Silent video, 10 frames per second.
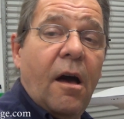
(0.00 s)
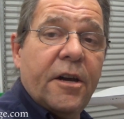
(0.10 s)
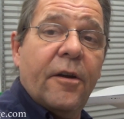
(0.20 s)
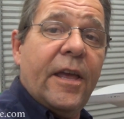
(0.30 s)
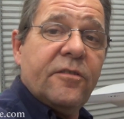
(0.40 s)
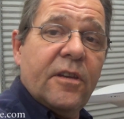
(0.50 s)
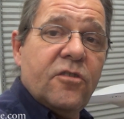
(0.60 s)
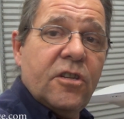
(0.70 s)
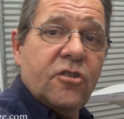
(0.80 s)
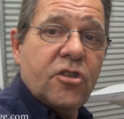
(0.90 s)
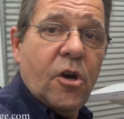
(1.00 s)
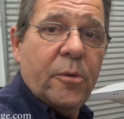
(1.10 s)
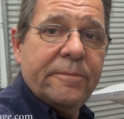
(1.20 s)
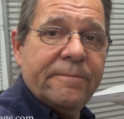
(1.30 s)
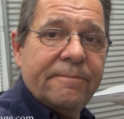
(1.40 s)
on our SNG show,
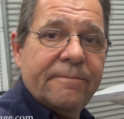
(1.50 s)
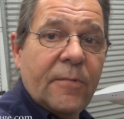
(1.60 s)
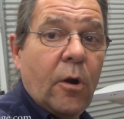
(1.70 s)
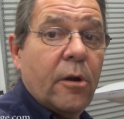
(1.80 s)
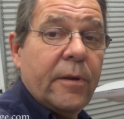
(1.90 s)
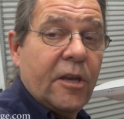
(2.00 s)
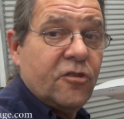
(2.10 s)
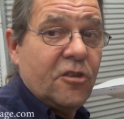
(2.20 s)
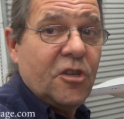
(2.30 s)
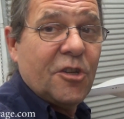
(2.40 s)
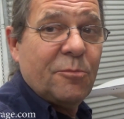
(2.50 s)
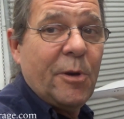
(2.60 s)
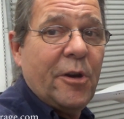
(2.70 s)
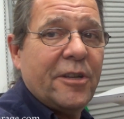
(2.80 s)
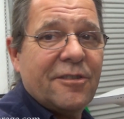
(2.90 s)
or SNG
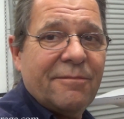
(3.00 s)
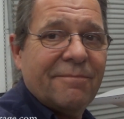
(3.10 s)
experience.